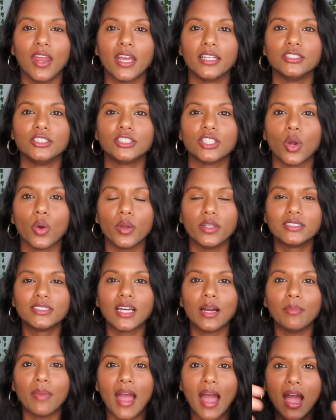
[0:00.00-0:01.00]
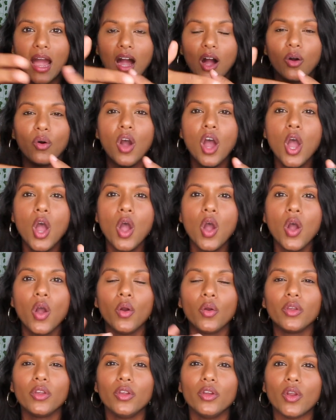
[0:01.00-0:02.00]
And so it somehow,
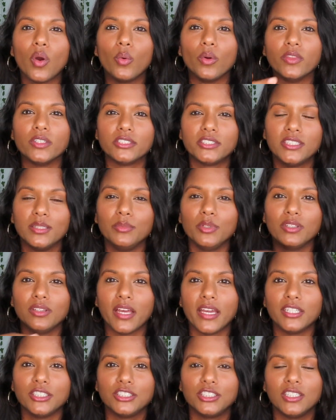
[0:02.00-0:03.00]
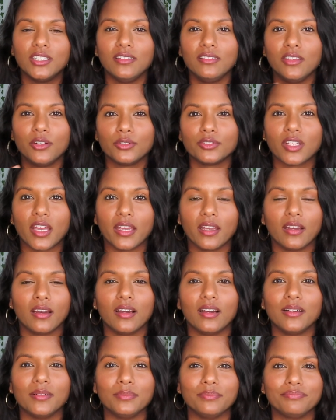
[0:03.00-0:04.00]
when the simulation, there's like
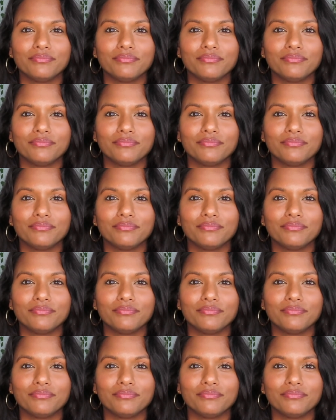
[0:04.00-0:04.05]
a